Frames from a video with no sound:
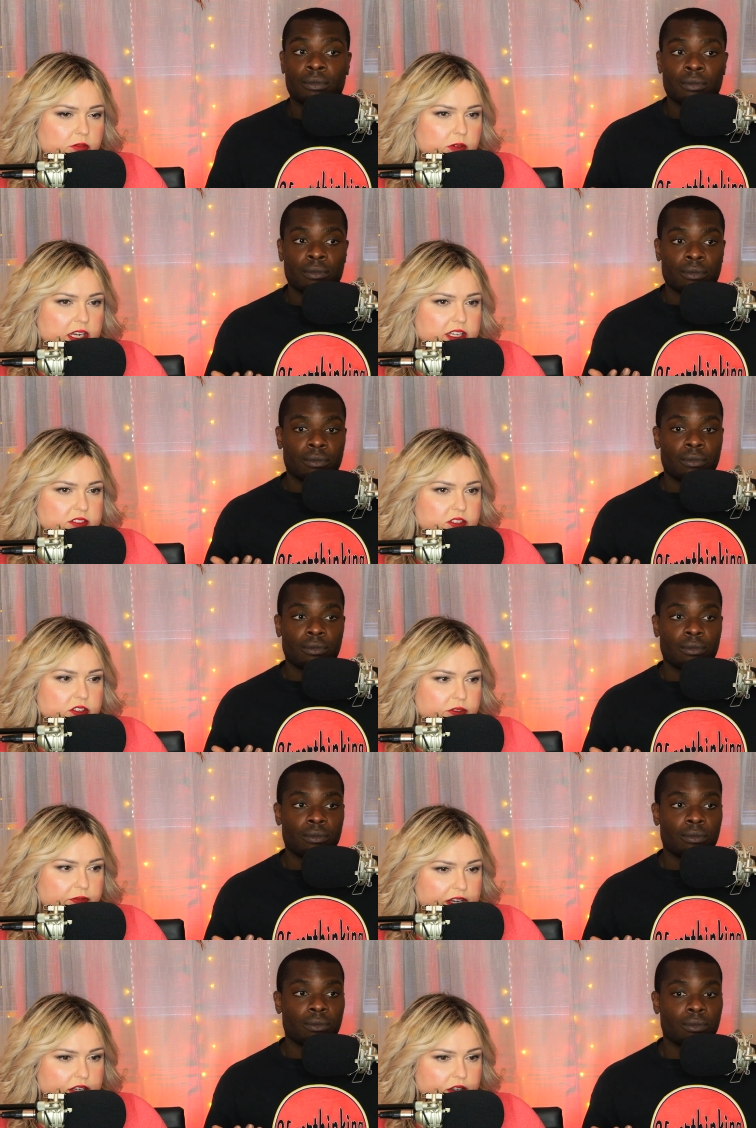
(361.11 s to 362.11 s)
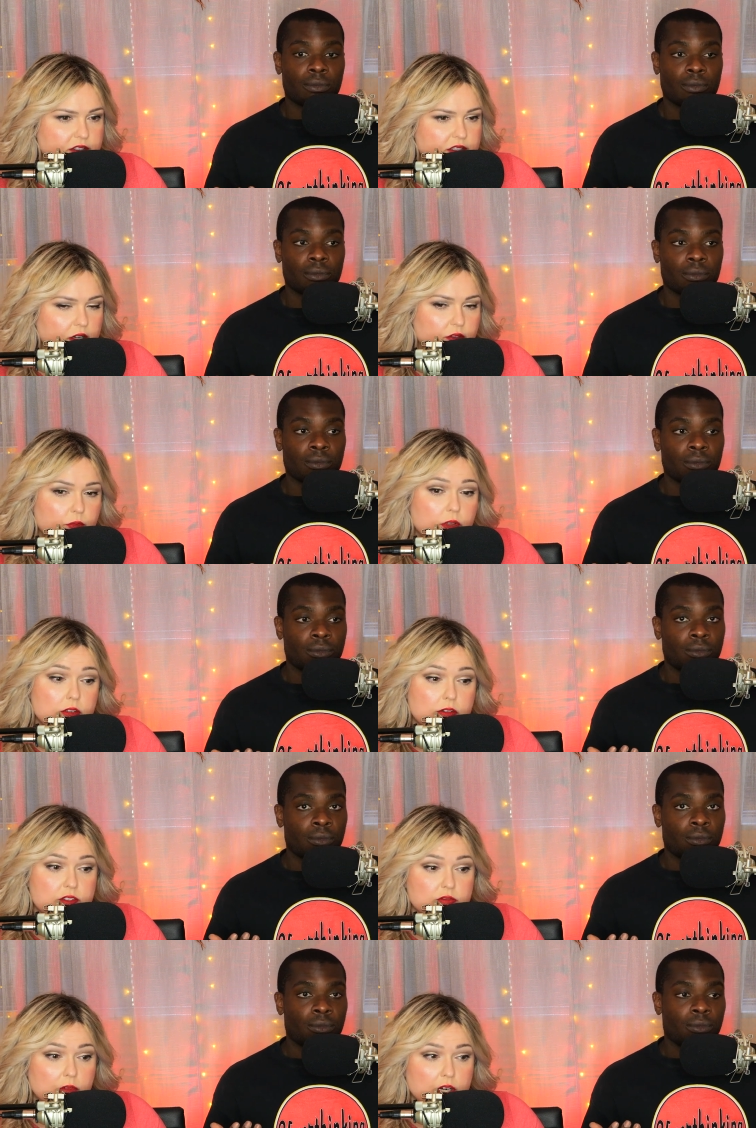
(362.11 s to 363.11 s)
Speaker 1: the right to defend yourself, whether
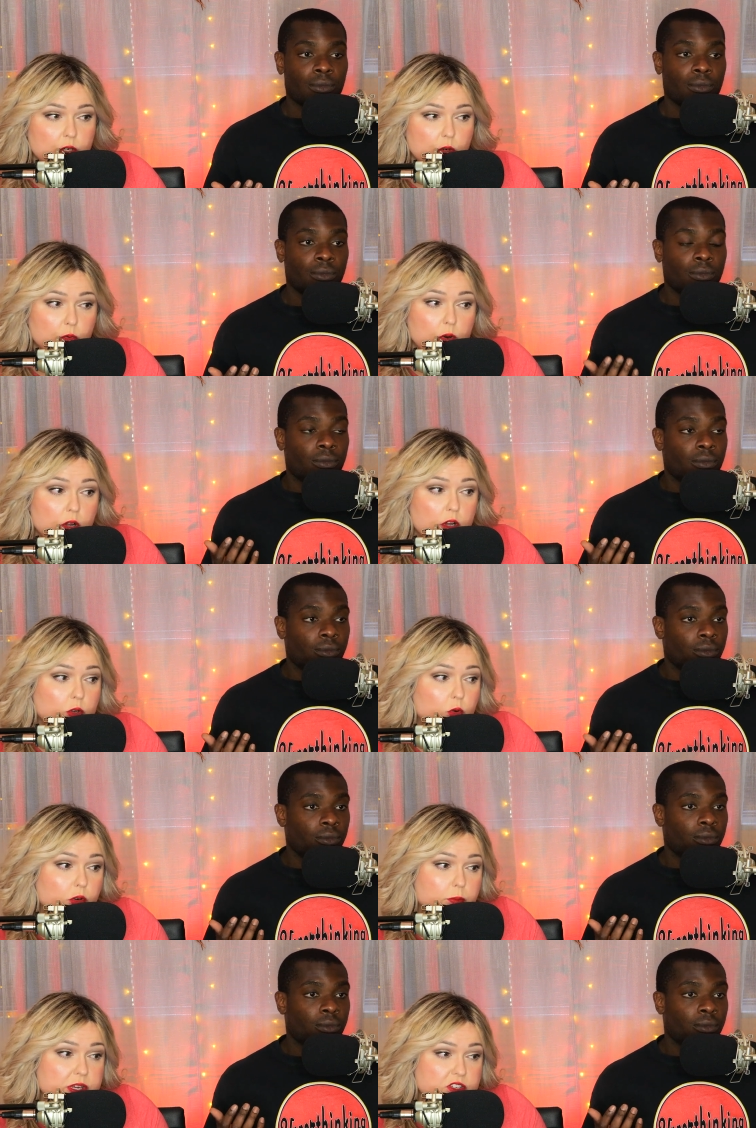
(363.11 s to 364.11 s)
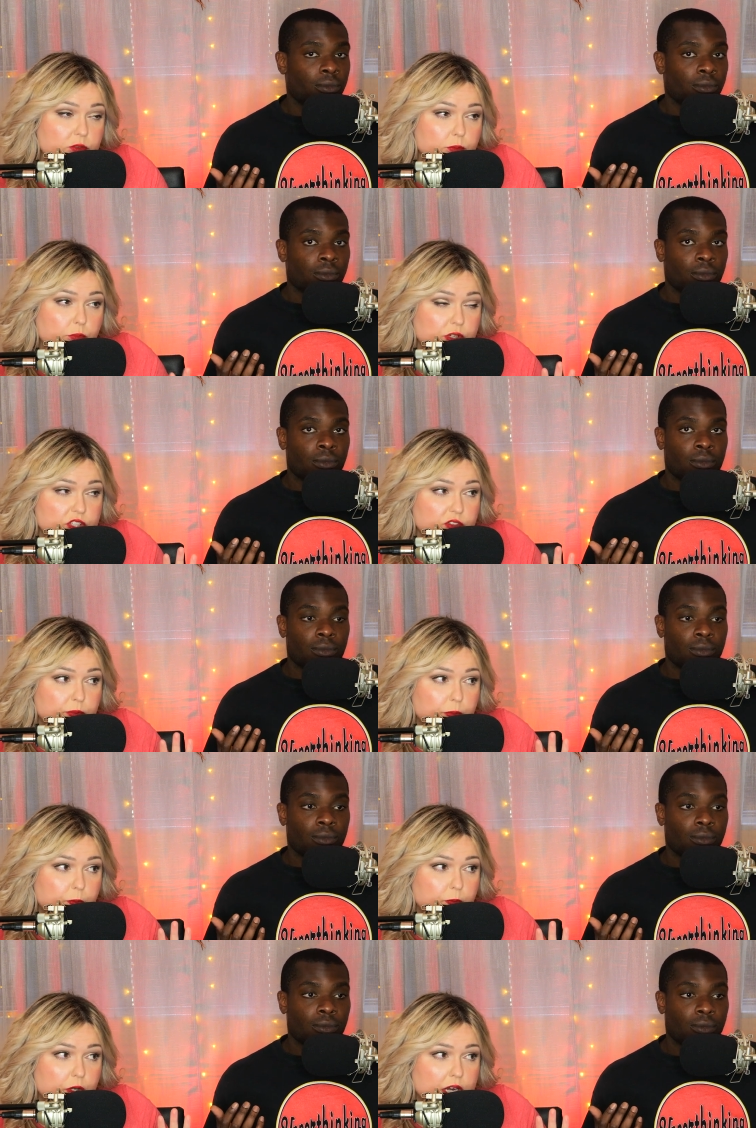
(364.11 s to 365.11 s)
it's right or wrong or breach of breach of
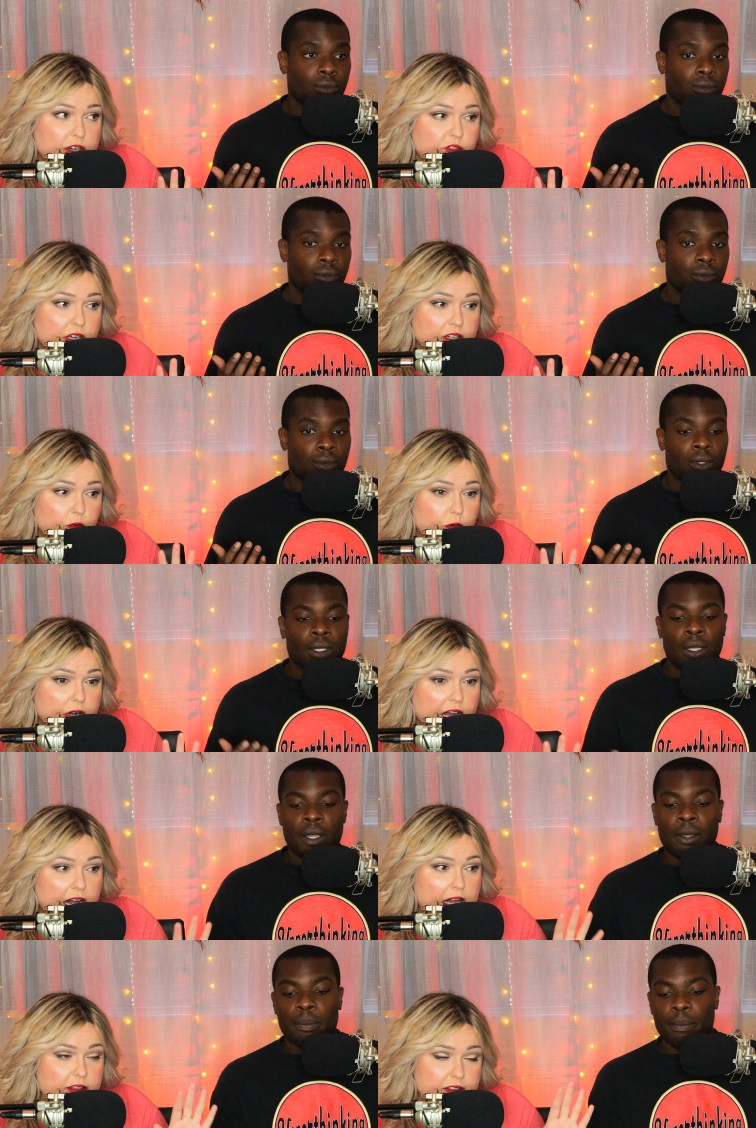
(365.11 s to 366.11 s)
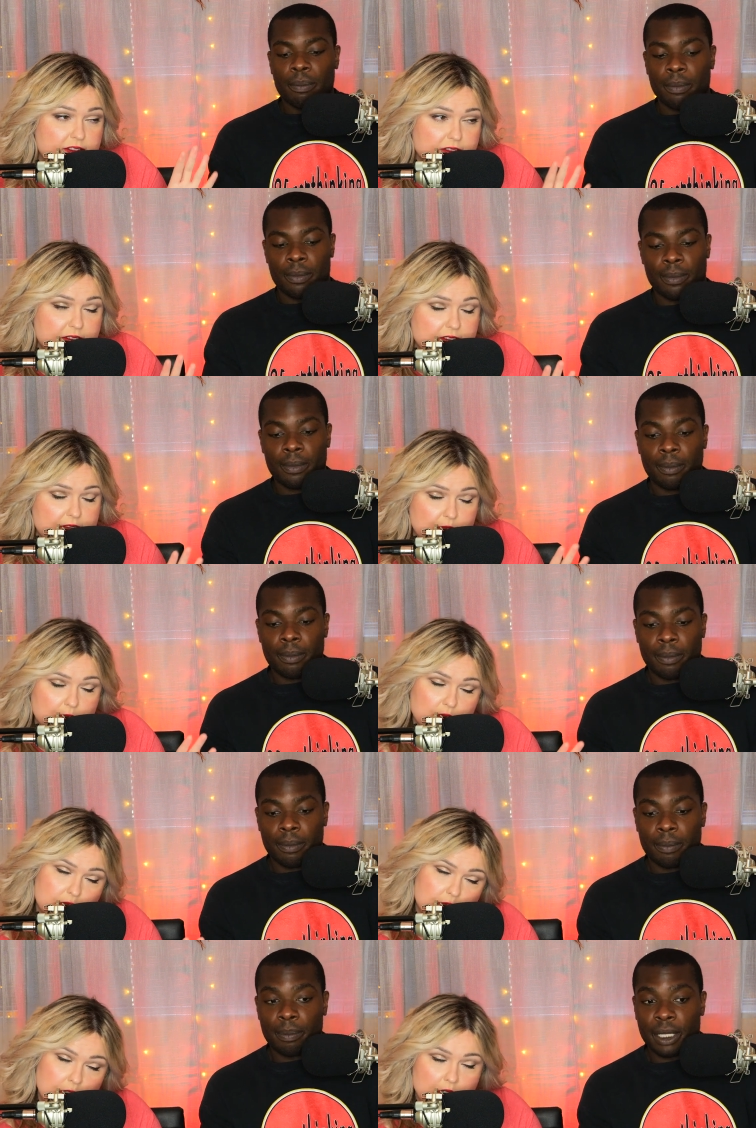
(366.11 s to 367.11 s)
contract or not. This is.
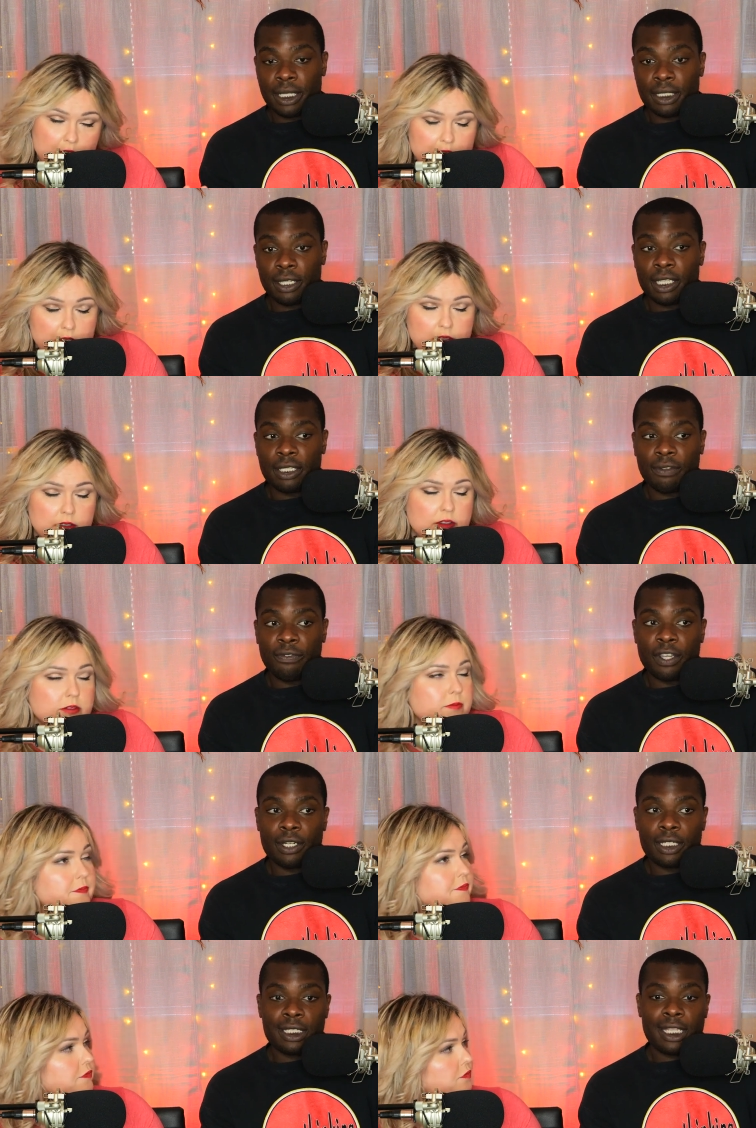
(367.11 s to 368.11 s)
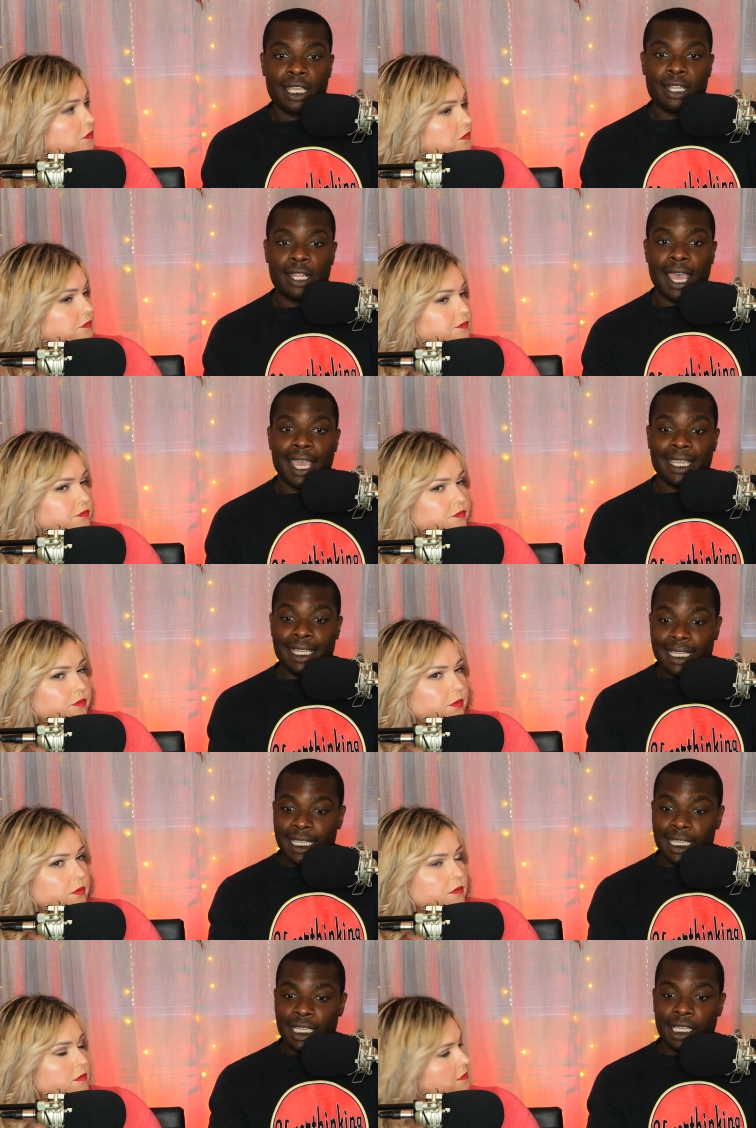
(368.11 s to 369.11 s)
Speaker 2: But is it is it fair to say that
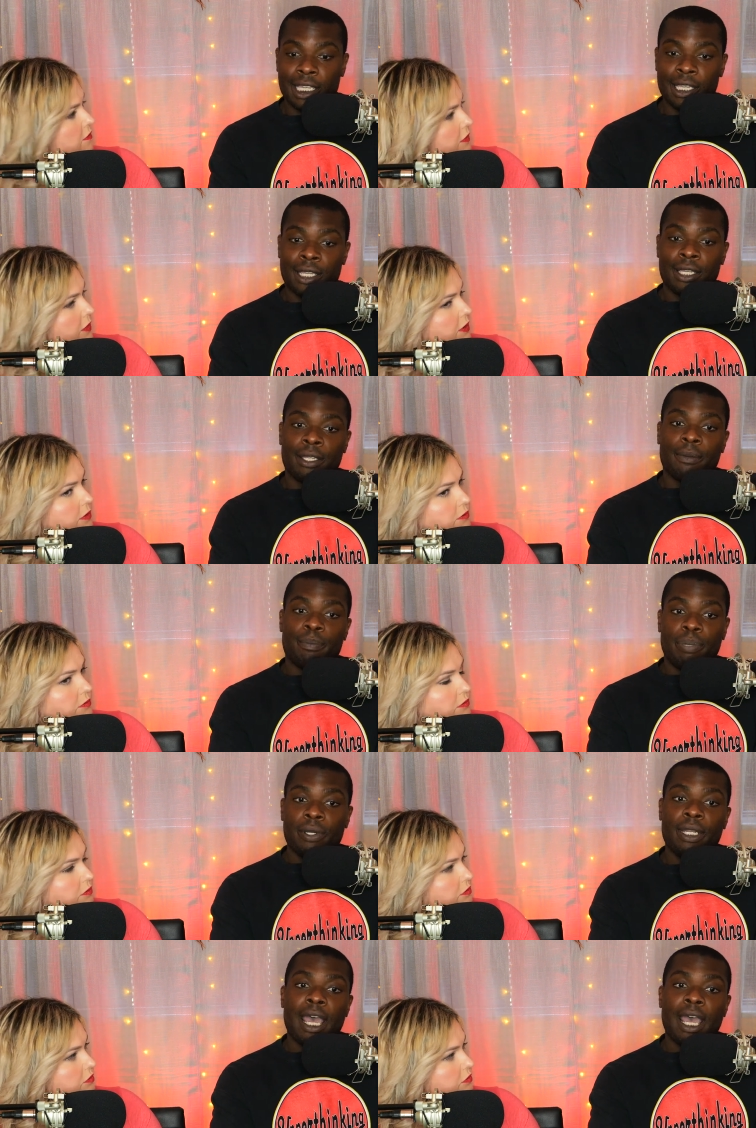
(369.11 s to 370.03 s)
he put